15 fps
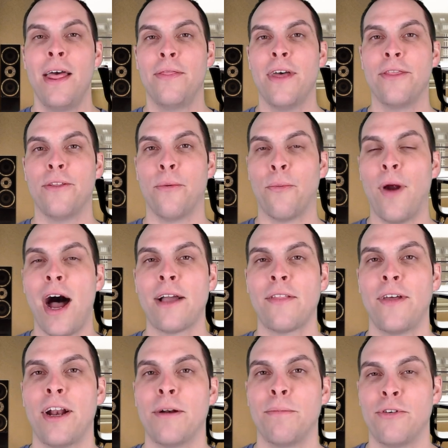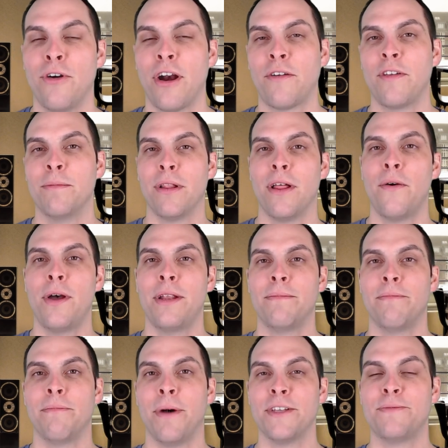then the rock layer directly below it
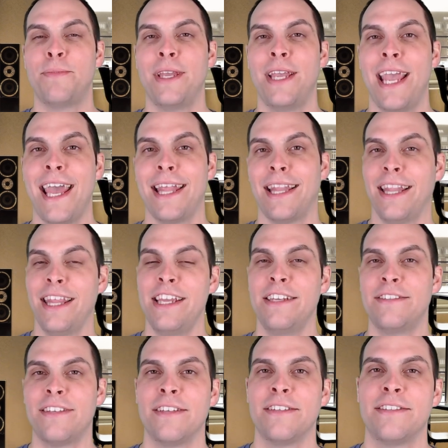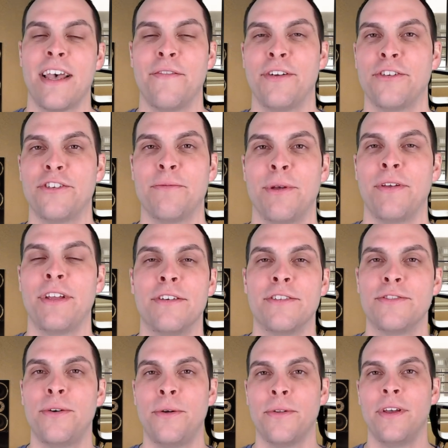must be at least 700 million
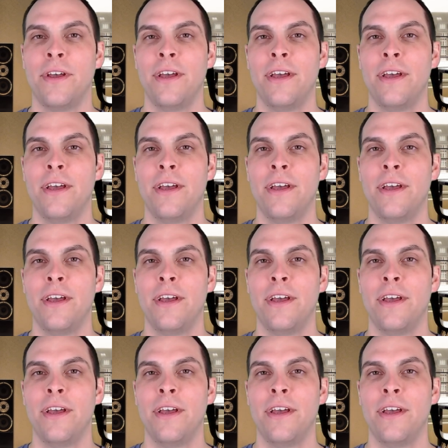years old.